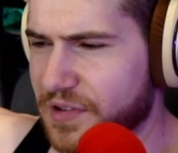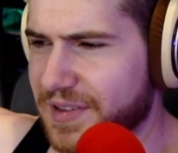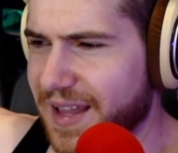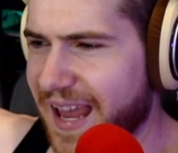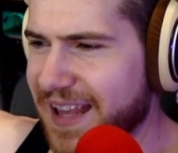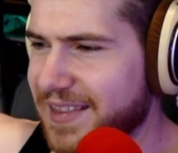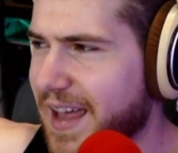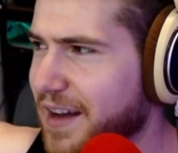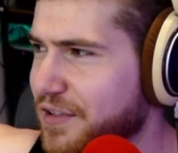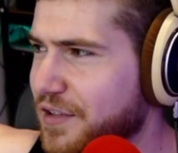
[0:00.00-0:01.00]
the
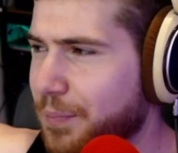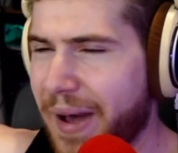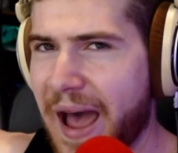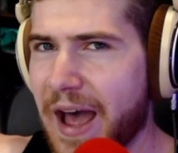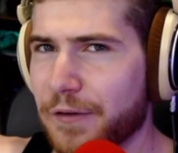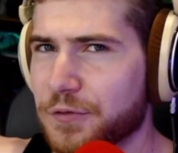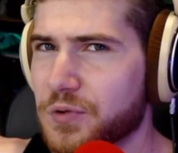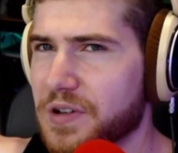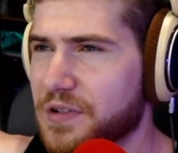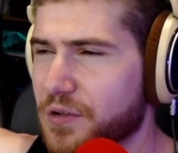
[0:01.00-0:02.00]
indexed path
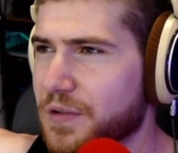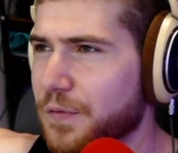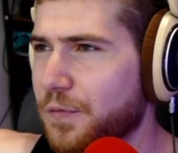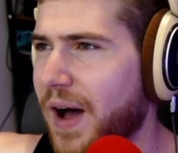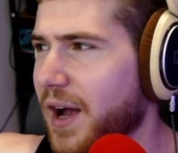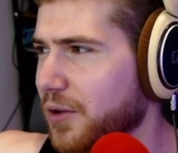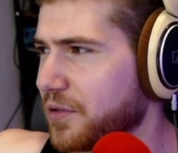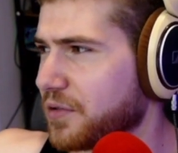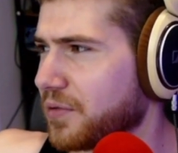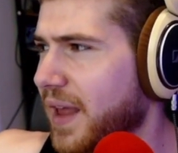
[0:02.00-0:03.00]
to a certain file.
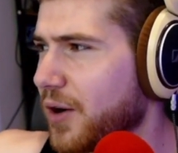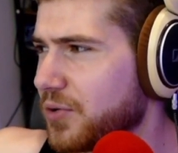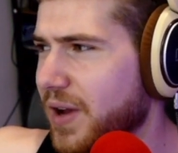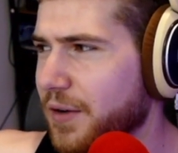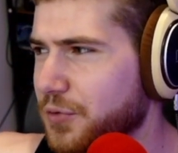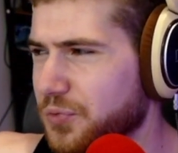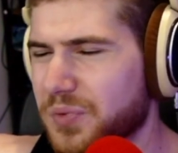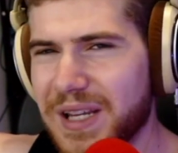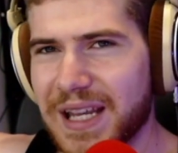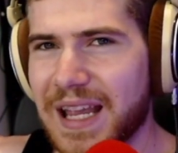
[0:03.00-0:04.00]
So now you have to
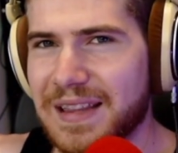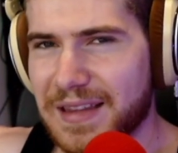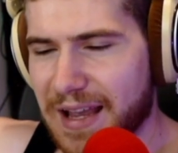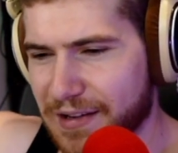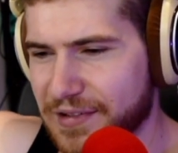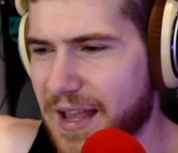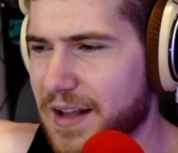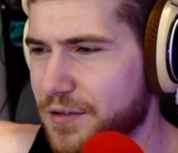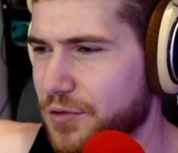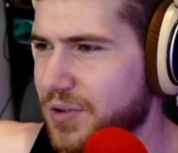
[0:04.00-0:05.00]
re-index
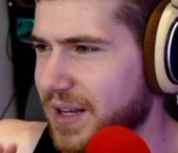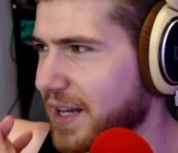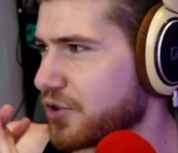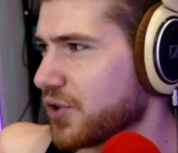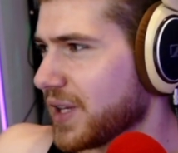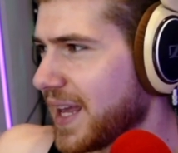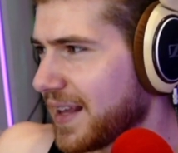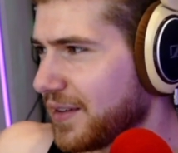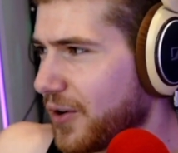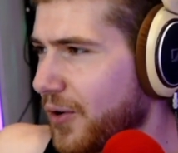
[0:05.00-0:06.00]
that so you can actually
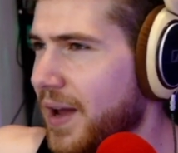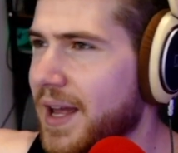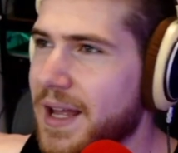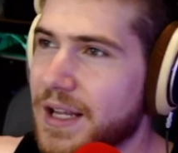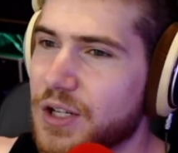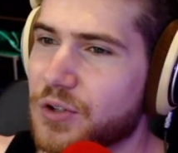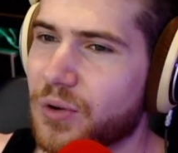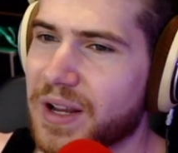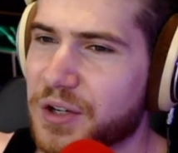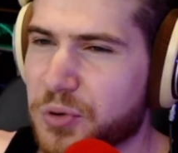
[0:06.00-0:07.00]
get there. You know,
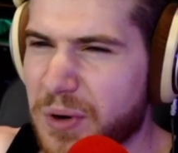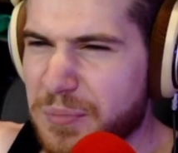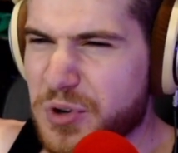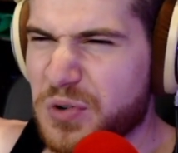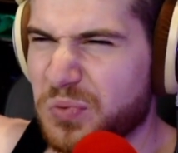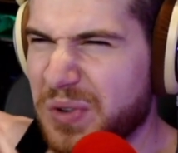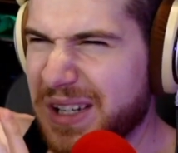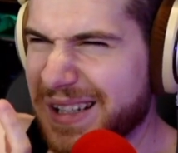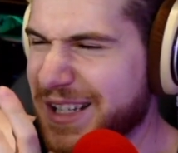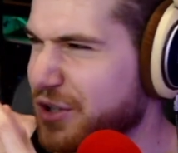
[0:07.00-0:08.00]
encryption
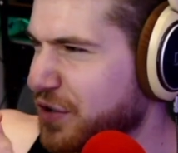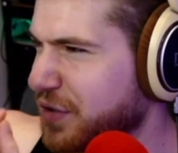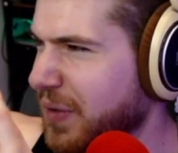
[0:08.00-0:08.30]
really just